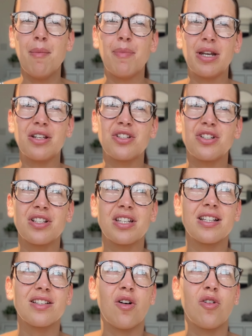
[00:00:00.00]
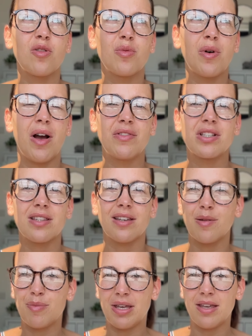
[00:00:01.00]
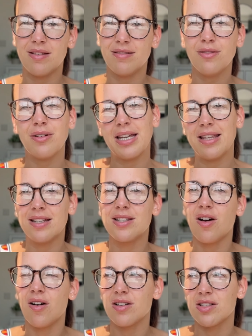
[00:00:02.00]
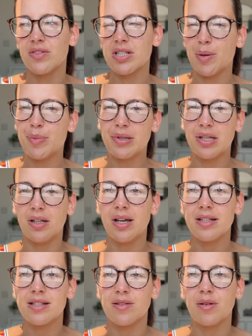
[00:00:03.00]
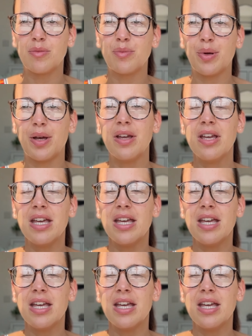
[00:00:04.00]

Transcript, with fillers: but it's just, it's horrible having to like be not in the dark, because obviously I put the lights on, but